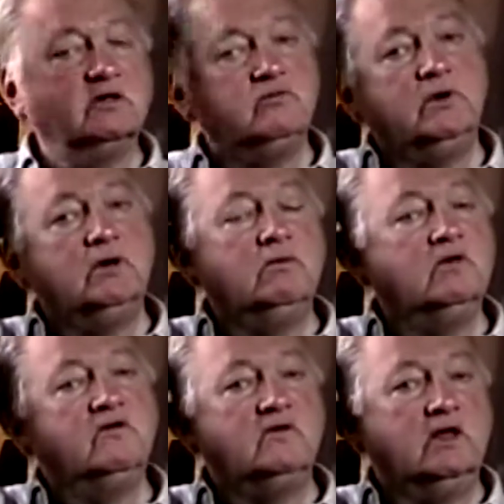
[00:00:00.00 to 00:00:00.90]

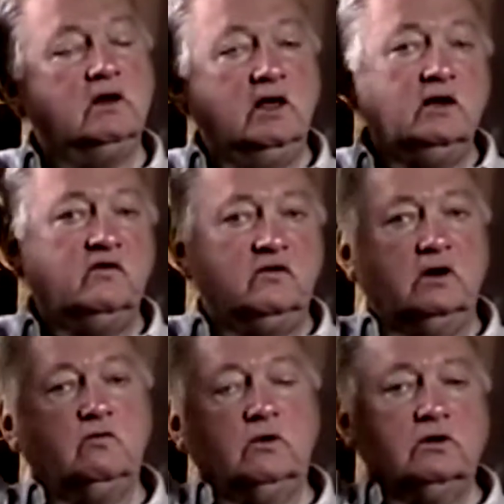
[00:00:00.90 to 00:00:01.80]
experiments and his
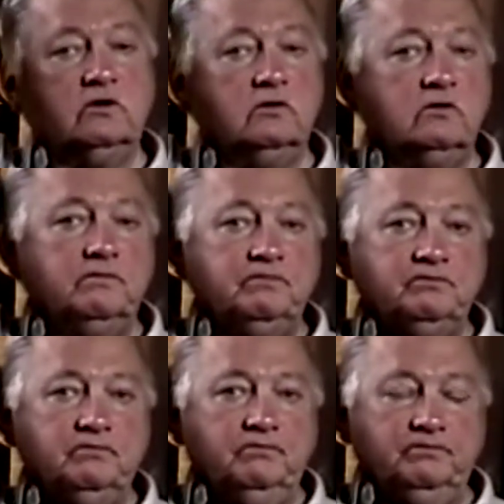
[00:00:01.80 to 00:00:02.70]
artwork too.
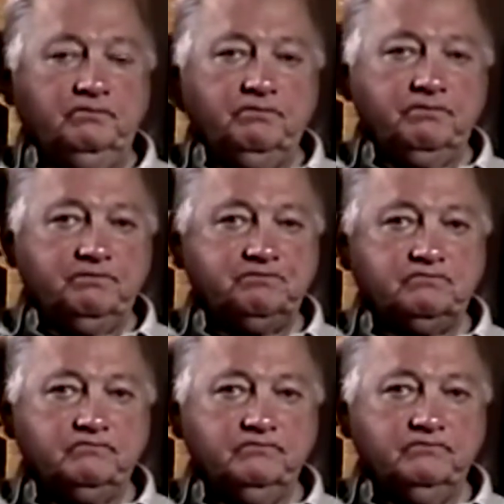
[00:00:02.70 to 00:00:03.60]
That's
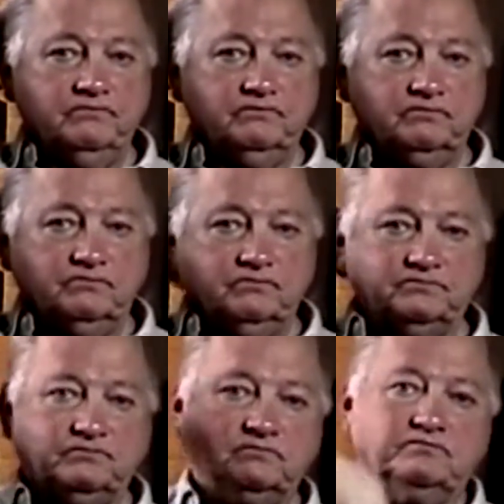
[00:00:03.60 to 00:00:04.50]
interesting.
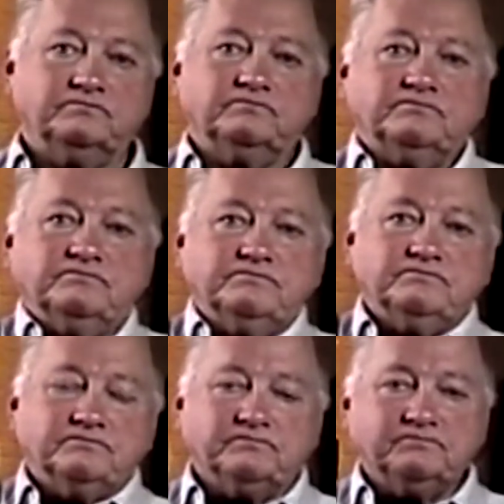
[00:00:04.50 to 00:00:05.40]

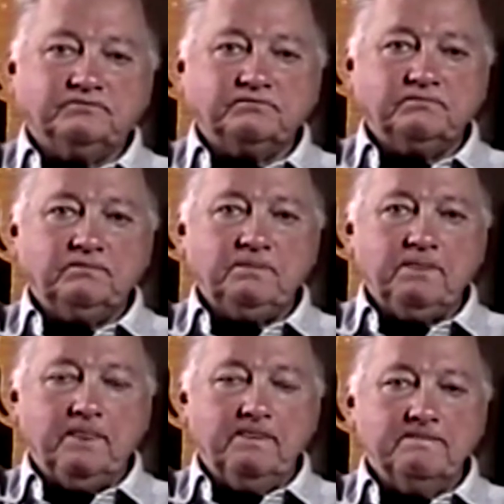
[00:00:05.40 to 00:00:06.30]
Okay, well, we got
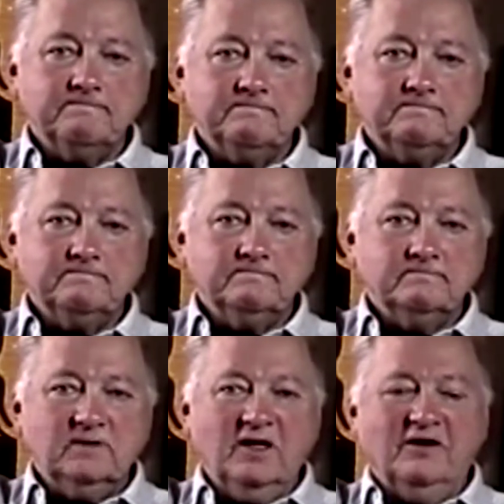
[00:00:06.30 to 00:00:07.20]
7 minutes left.